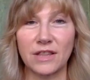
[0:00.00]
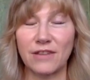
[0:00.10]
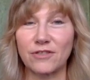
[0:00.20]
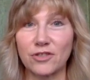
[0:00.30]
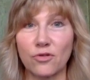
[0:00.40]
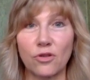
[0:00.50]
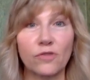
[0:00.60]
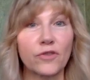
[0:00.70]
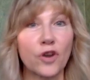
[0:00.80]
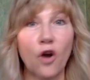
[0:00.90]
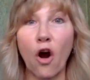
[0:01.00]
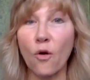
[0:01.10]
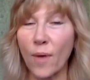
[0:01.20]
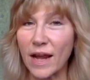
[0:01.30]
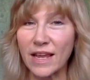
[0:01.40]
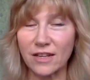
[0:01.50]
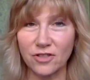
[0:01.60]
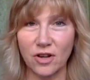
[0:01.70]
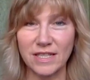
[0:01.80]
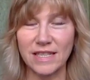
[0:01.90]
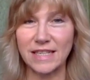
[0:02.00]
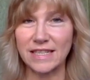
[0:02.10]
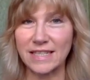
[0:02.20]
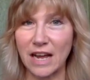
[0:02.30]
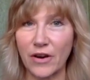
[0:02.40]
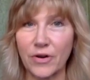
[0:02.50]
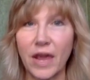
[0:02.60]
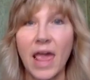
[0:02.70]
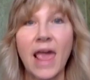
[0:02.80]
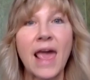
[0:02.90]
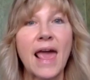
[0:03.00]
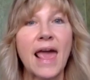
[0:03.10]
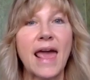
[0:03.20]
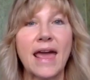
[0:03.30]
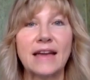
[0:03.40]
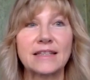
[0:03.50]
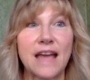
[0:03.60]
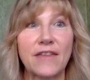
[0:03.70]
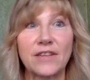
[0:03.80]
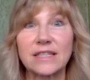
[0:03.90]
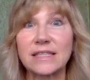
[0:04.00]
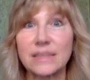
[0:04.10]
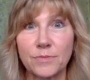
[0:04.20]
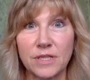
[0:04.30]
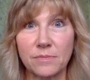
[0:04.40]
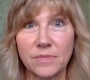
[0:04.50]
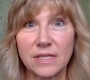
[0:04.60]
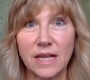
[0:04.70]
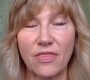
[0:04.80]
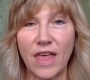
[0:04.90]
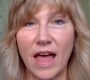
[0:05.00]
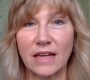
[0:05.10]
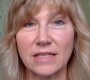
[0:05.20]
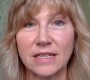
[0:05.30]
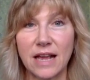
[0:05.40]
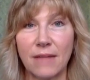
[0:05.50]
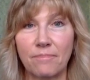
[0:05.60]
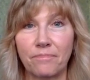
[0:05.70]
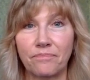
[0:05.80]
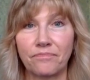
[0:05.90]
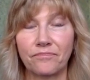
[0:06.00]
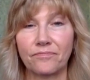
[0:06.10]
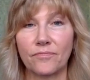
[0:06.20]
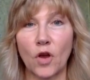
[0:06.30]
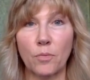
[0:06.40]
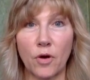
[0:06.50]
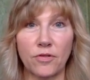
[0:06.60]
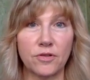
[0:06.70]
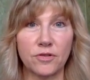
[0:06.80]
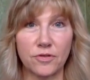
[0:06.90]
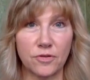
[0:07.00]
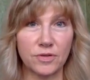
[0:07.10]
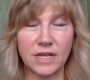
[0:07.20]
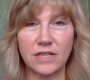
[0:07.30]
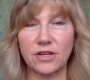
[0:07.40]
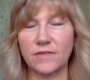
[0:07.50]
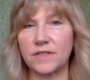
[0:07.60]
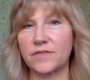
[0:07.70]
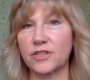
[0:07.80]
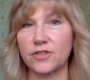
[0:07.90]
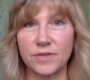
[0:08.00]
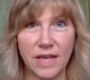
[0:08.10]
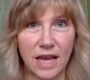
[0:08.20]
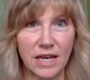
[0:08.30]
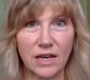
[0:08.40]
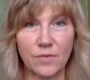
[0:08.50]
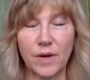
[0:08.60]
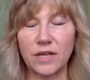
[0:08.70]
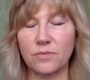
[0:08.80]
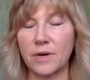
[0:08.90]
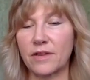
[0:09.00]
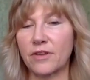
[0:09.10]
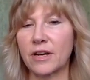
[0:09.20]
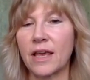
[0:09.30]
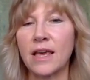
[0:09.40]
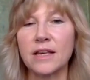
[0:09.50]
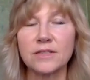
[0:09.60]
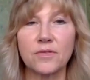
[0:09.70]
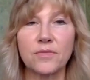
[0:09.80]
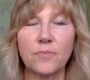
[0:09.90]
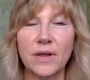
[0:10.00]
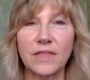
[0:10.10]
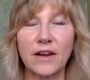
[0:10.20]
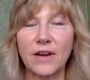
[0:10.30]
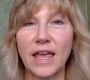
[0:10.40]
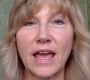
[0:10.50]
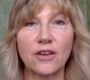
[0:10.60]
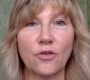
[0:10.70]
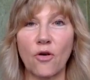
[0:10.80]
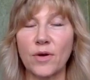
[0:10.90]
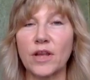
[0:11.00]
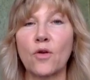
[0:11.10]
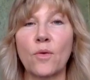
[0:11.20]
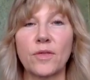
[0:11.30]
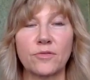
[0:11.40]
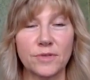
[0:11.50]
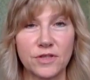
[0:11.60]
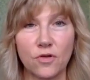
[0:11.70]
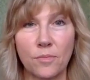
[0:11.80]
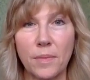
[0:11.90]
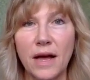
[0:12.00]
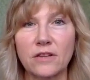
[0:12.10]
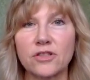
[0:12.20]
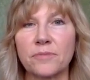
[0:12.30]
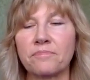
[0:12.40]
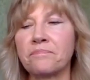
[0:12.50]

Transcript: levels are all over. You're already exhausted and tired and having symptoms that um, are bothering you, you know, digestive issues, gaining weight, whatever. So there again, you're already going through so much.